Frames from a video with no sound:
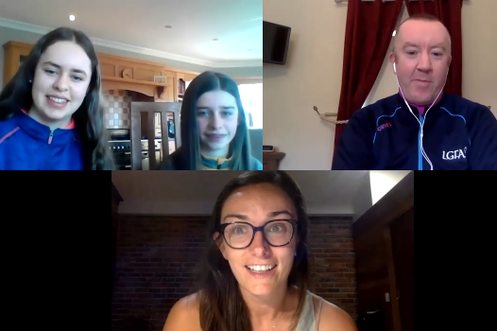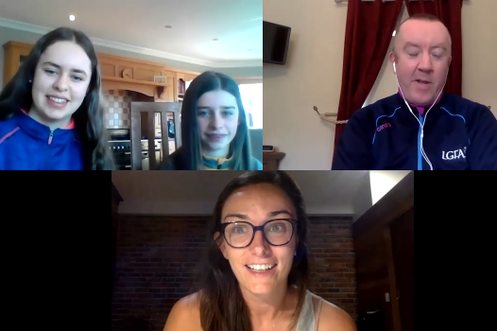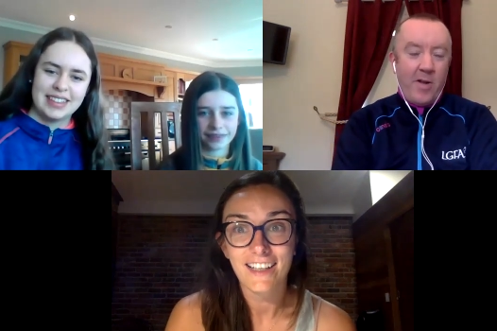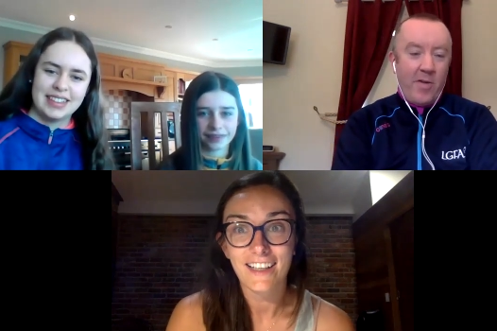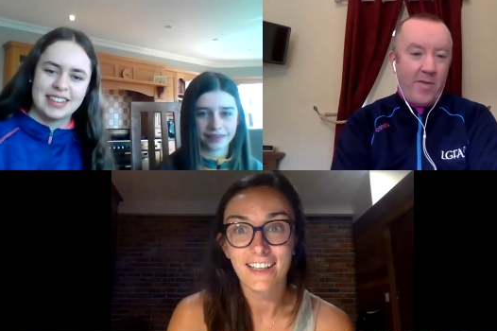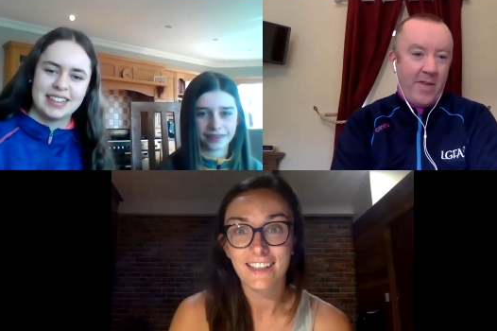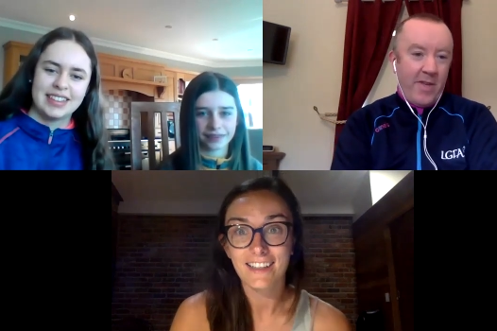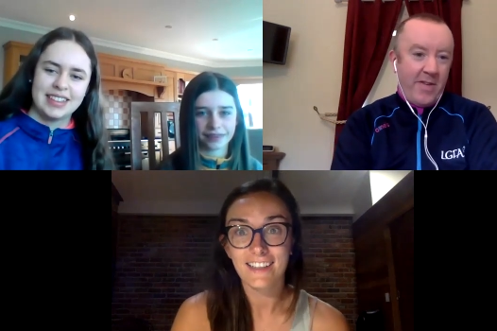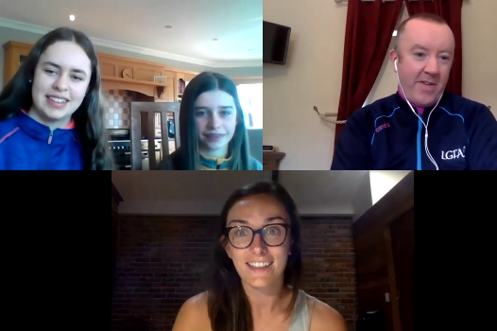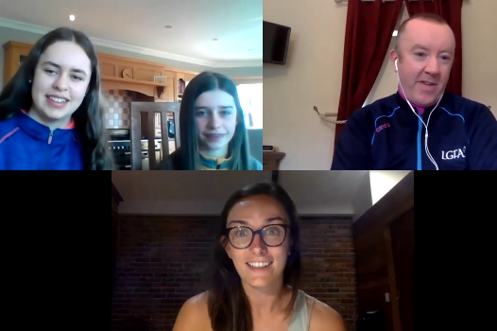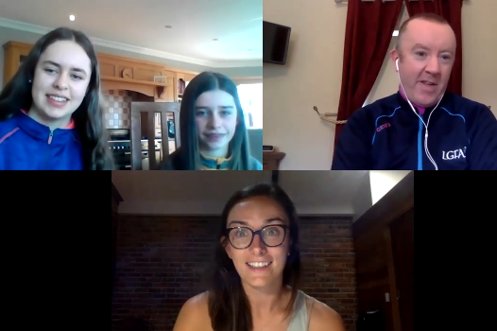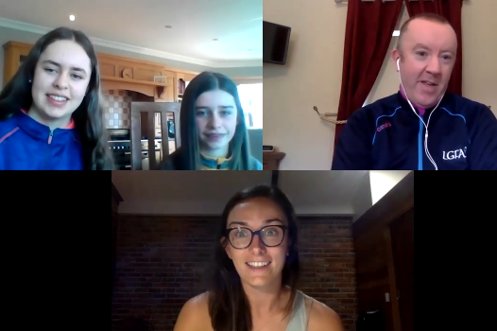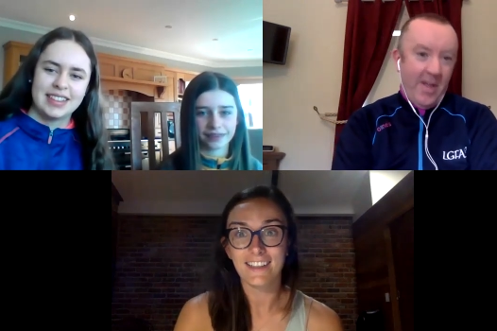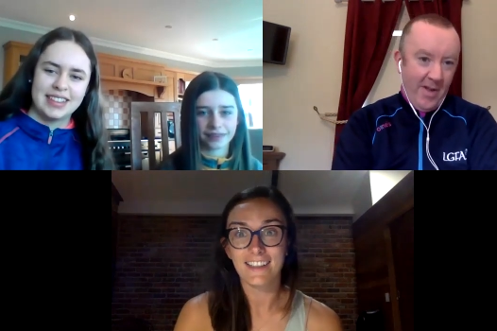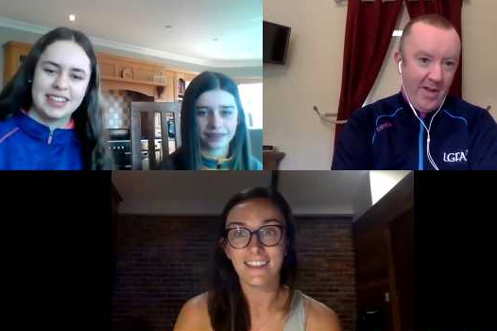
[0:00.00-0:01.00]
Speaker 1: It'd be lovely
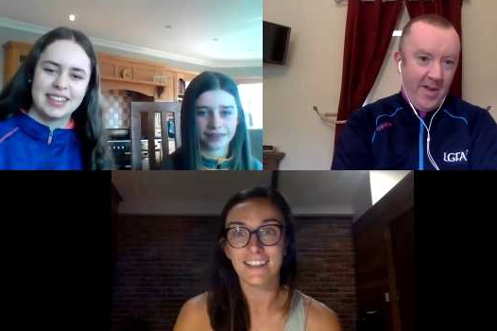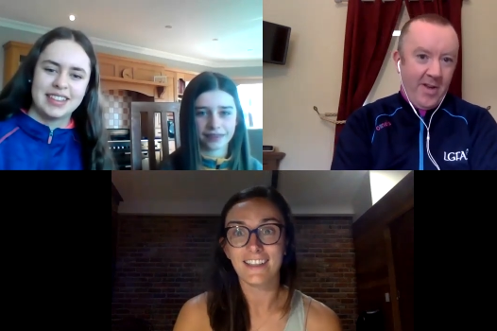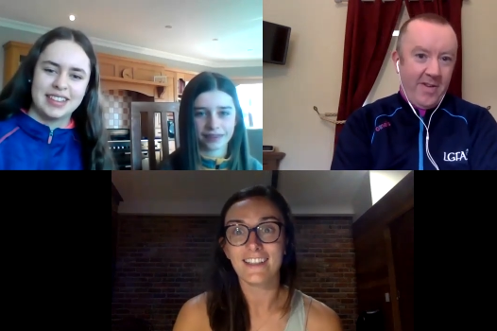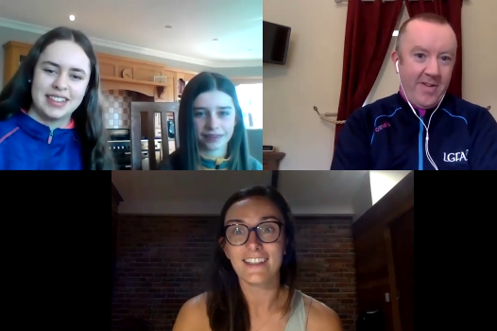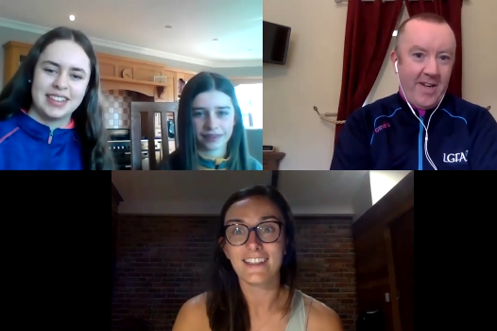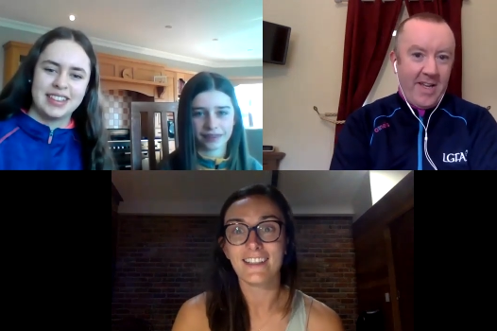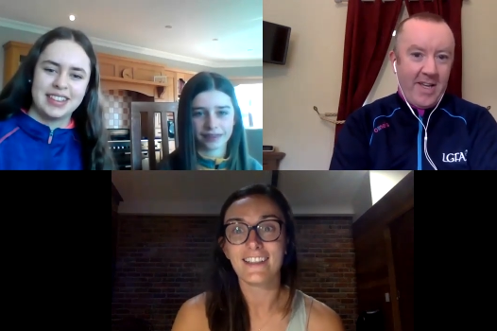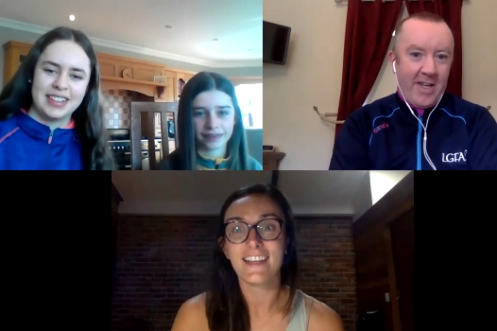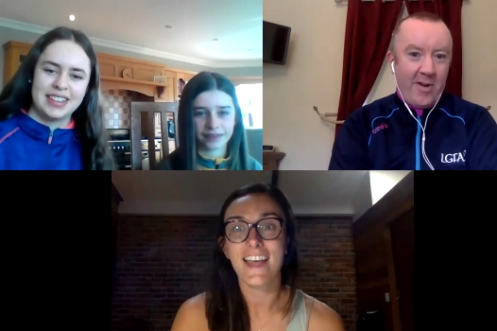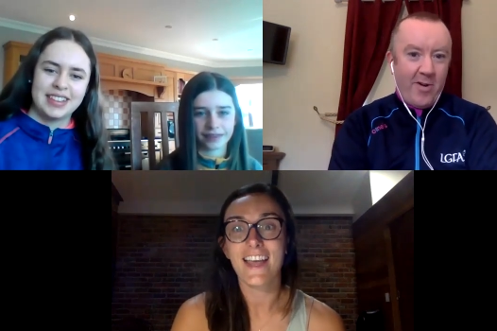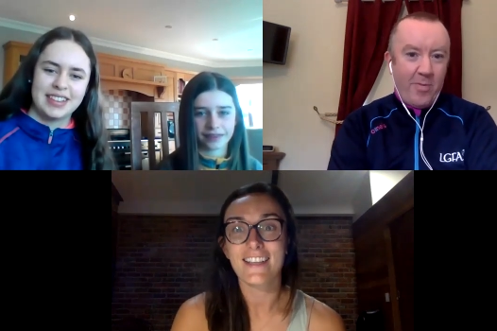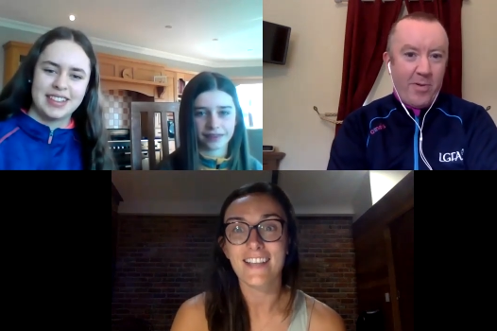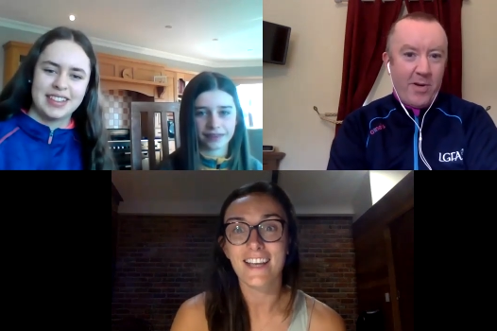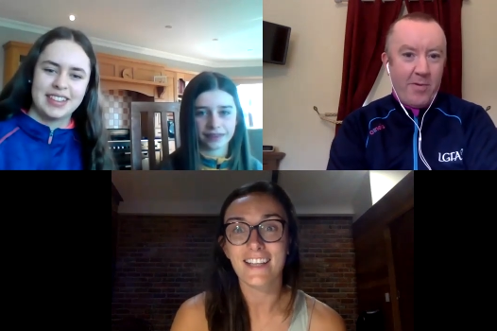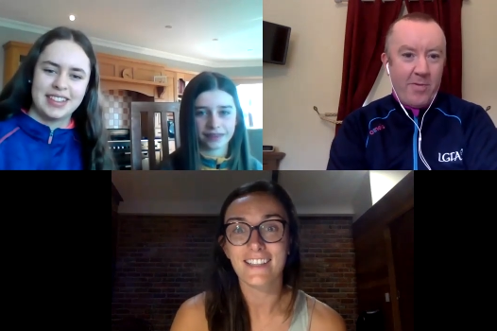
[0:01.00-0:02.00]
to to link yeah, you
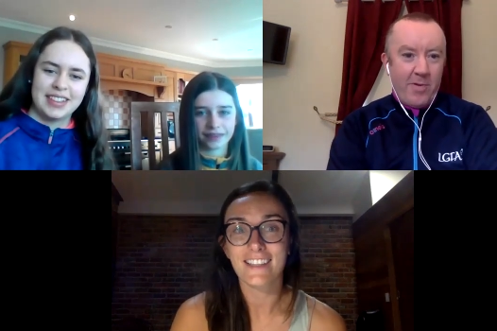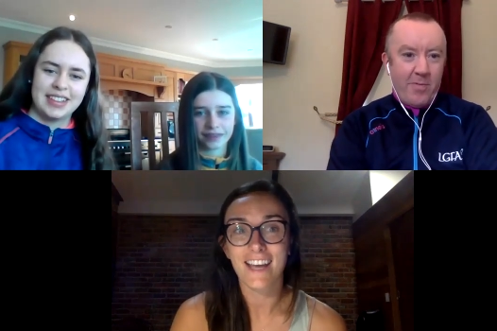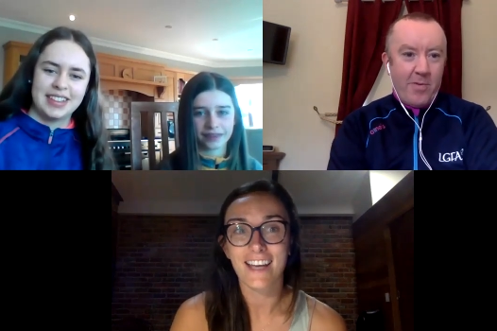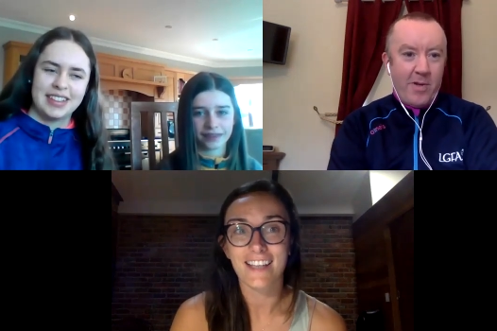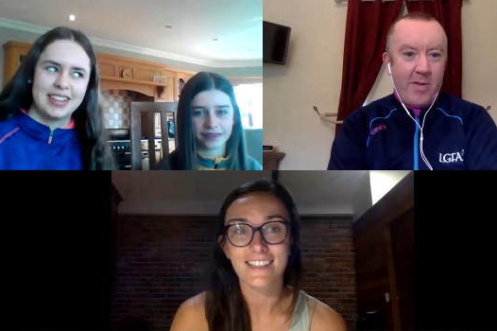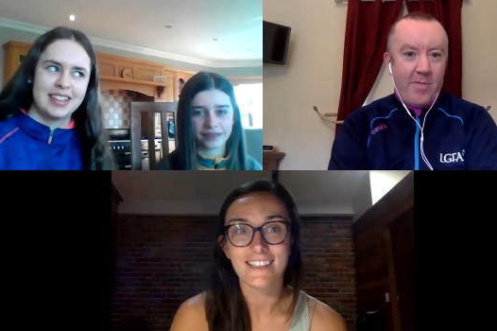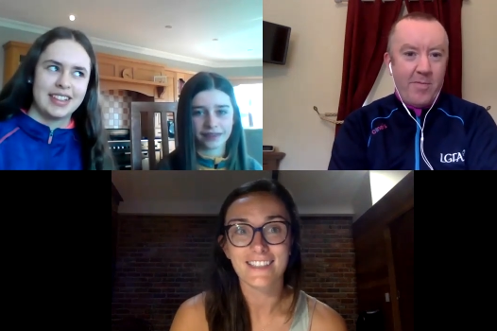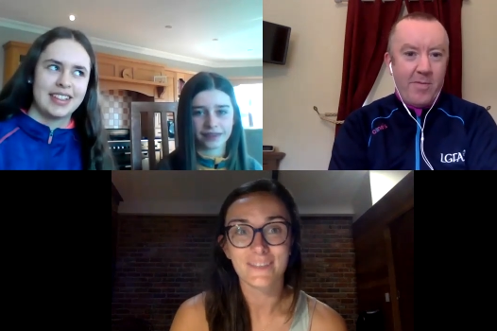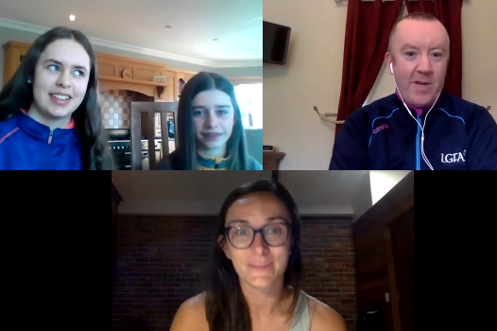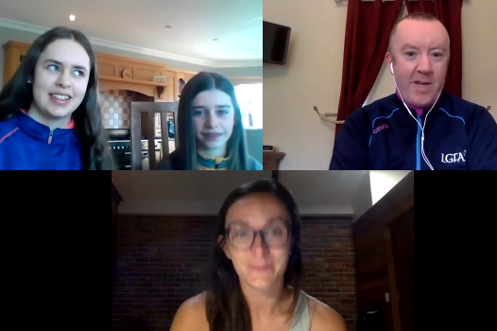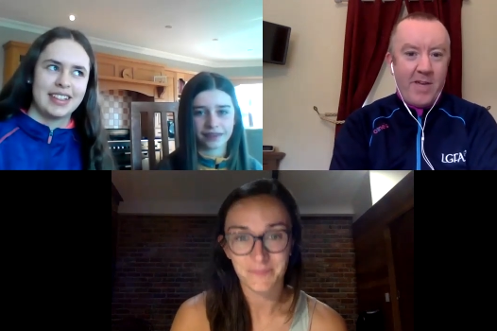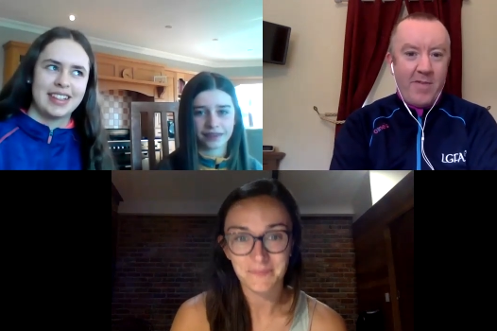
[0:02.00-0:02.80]
exactly up with, with, with, with